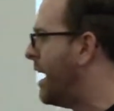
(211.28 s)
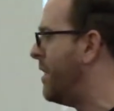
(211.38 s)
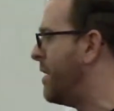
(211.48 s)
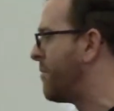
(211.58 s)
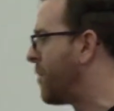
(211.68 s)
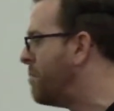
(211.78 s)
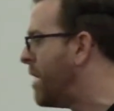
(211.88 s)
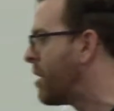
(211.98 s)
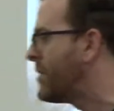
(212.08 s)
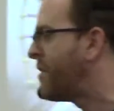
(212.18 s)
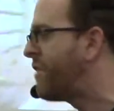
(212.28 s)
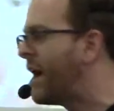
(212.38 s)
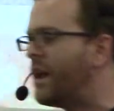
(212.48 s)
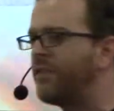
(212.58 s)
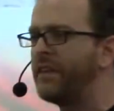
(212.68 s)
And then from there, they
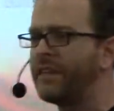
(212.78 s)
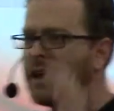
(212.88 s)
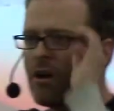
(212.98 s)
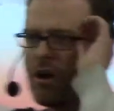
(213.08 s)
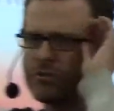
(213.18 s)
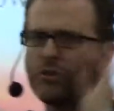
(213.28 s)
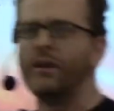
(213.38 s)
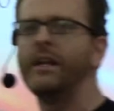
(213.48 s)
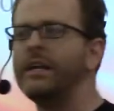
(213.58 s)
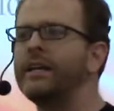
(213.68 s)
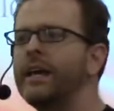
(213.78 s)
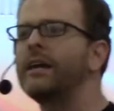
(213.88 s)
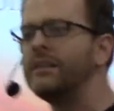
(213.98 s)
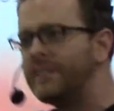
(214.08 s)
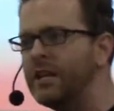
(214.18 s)
find out that they are also going to need to get
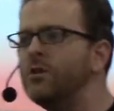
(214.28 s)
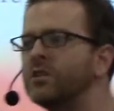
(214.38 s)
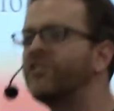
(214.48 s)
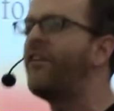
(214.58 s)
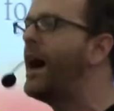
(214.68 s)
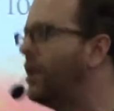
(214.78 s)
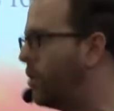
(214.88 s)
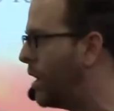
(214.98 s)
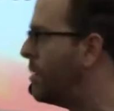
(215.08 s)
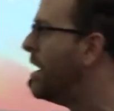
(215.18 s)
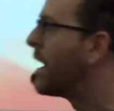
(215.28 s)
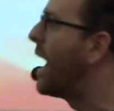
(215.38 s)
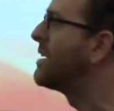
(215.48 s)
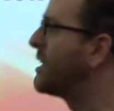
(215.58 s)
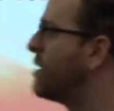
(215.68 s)
continuous follow-up,
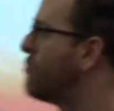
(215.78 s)
constantly